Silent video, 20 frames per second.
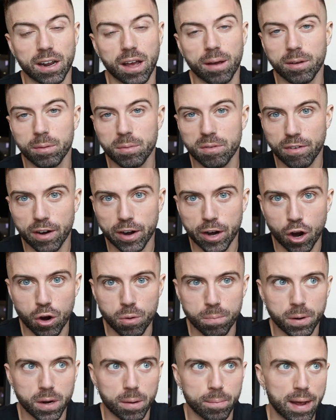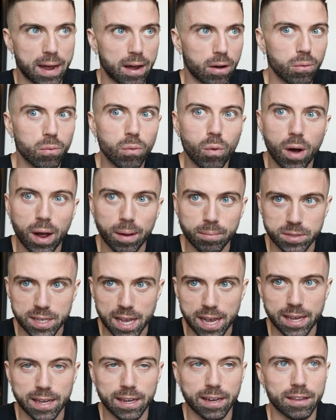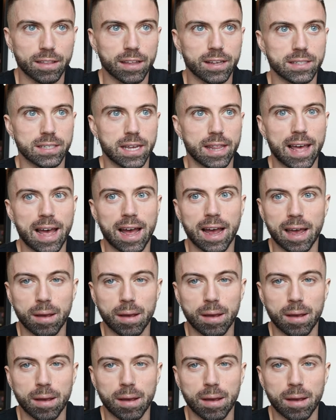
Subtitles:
I'm gonna be very open about what I'm taking and things like that.